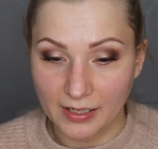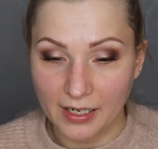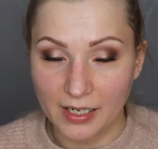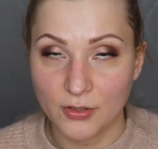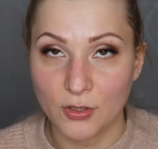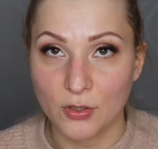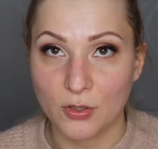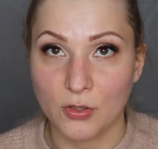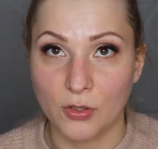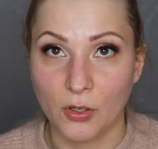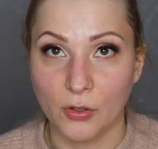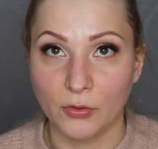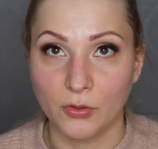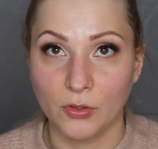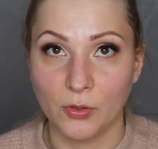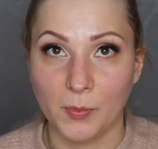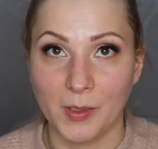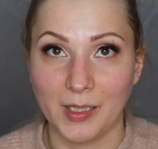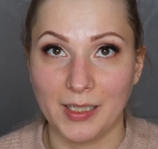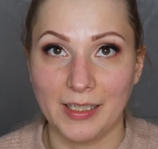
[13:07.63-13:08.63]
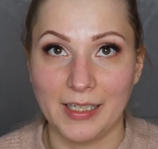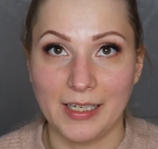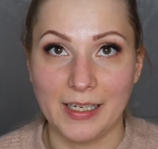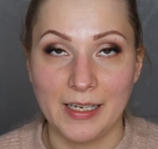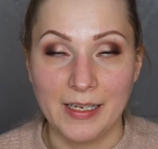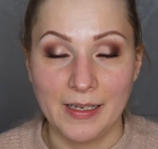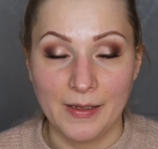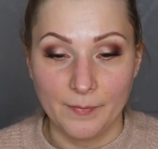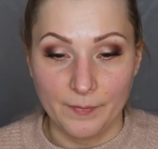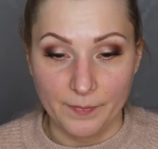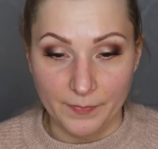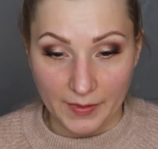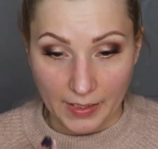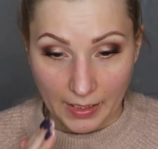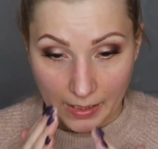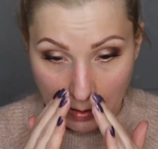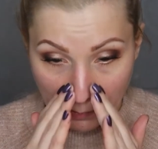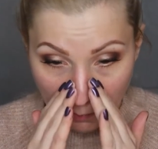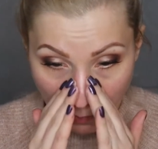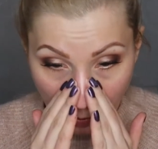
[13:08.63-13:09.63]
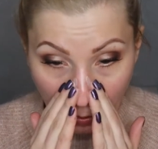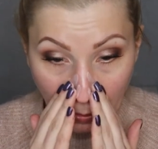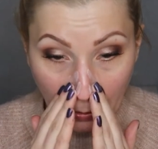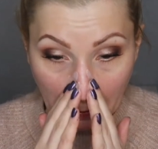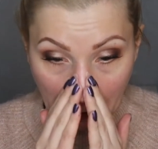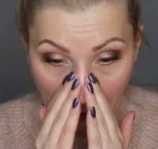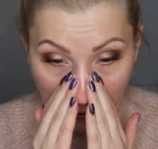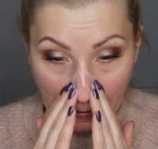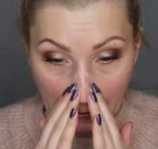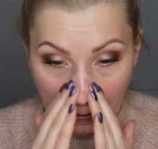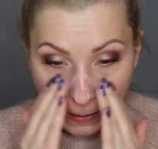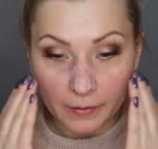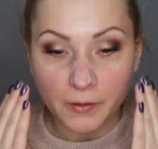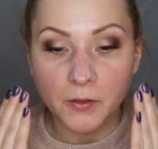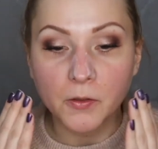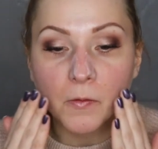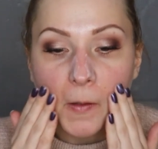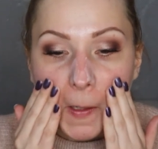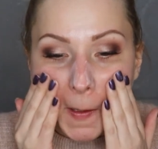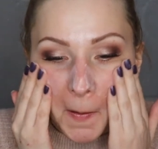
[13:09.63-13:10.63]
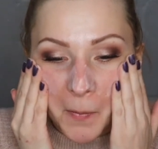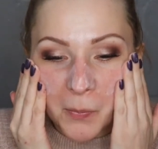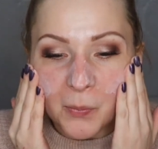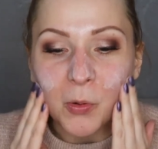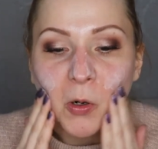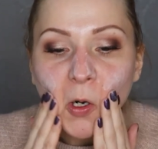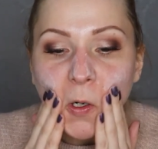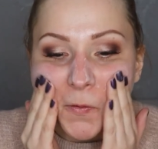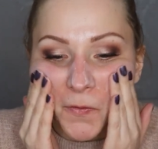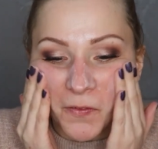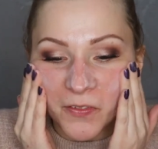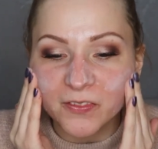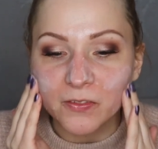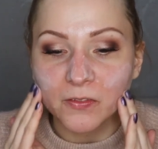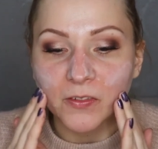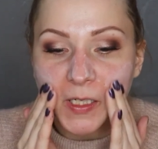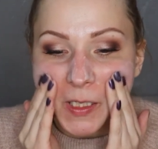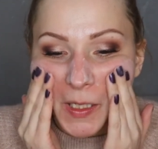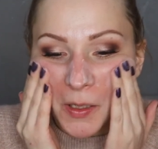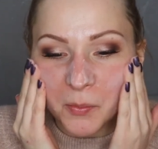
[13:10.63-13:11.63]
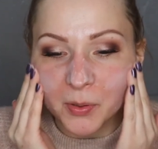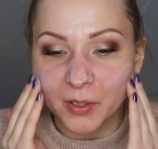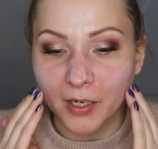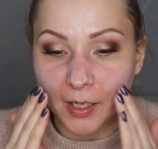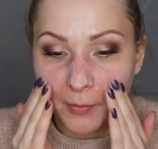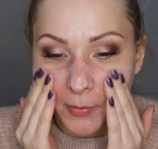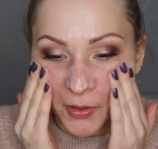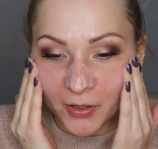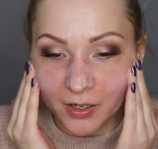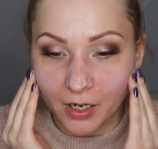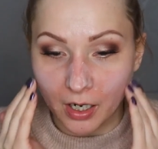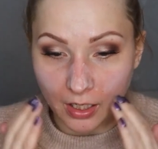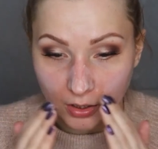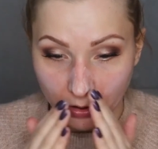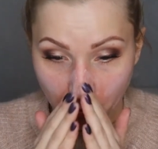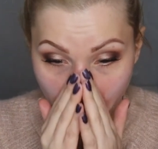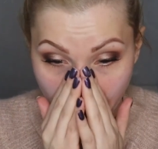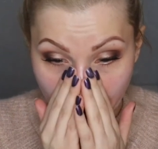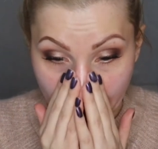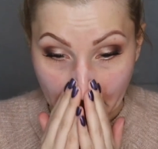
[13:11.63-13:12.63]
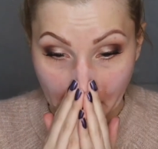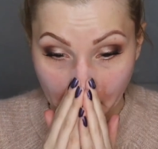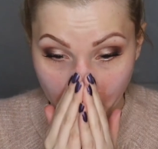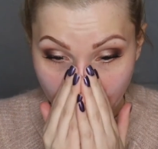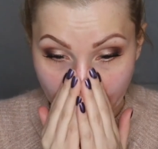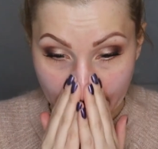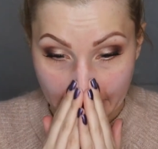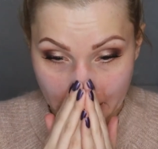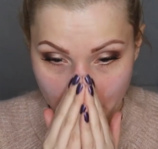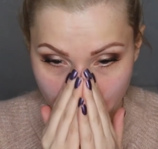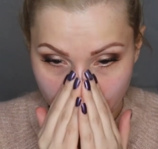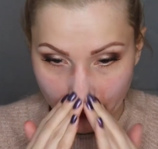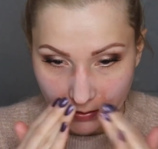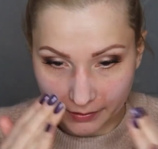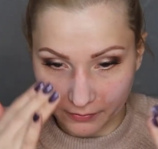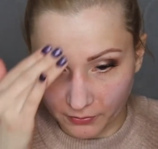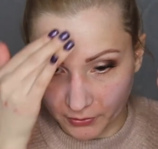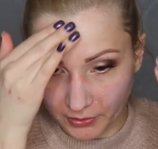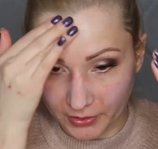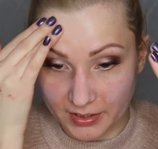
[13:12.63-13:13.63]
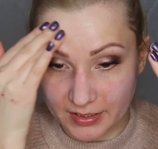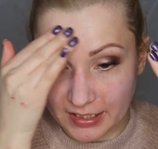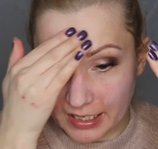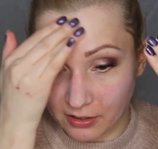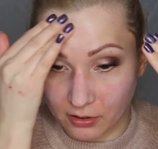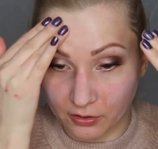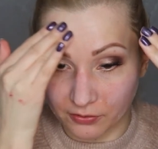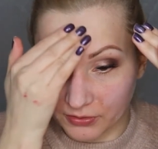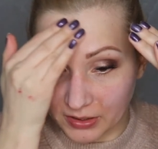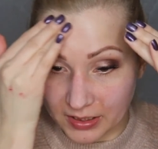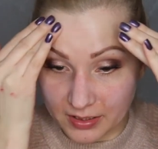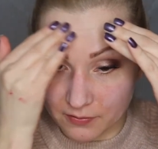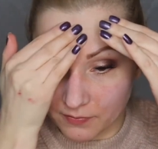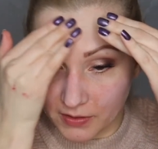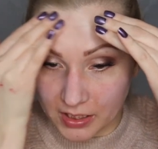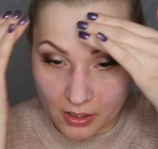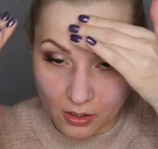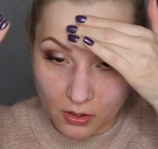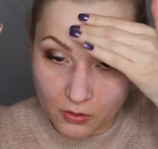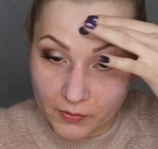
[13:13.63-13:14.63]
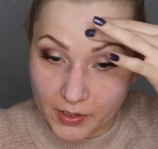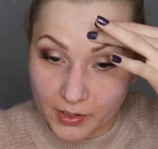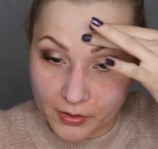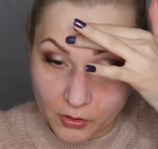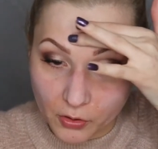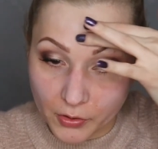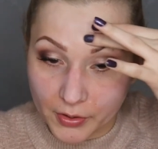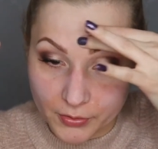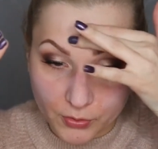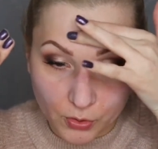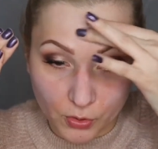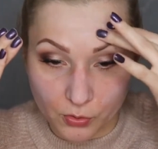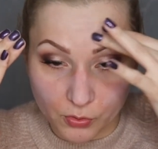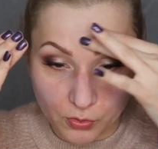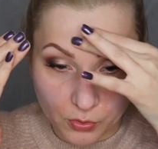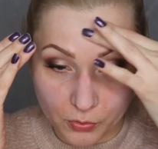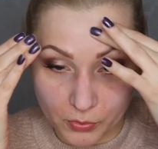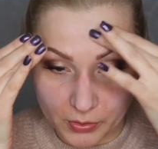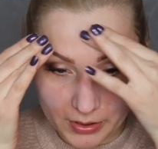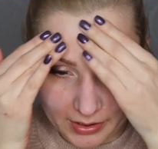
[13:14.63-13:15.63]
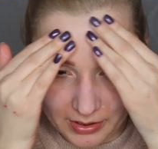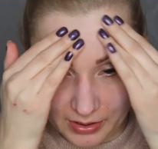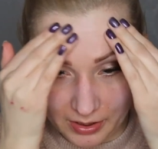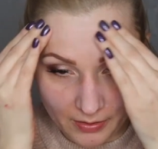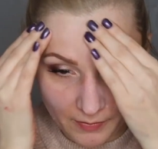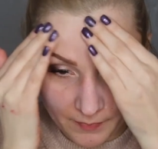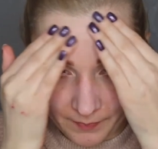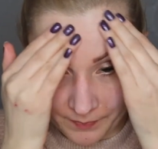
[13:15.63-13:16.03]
I just don't typically anymore like to wear a pore filling primer all over the face, but for the sake of this video we are going to do that.